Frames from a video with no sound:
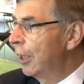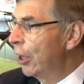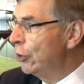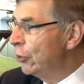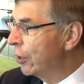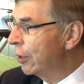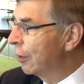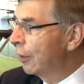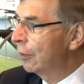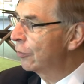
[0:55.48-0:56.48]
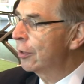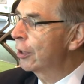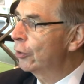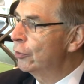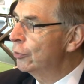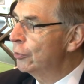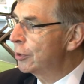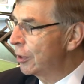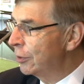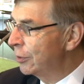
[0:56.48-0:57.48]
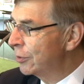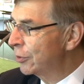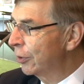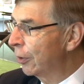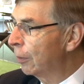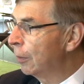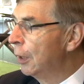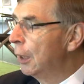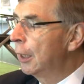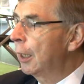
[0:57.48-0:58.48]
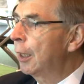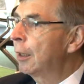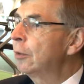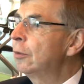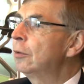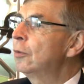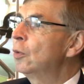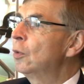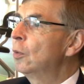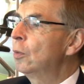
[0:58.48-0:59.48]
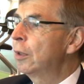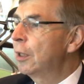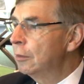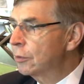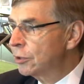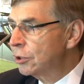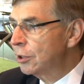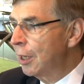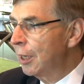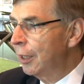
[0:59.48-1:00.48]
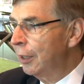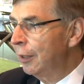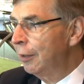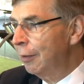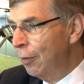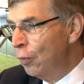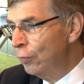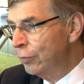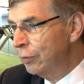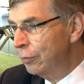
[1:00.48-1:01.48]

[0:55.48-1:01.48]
a year than I could do 10 years ago. Mm -hmm. And when I look slightly over the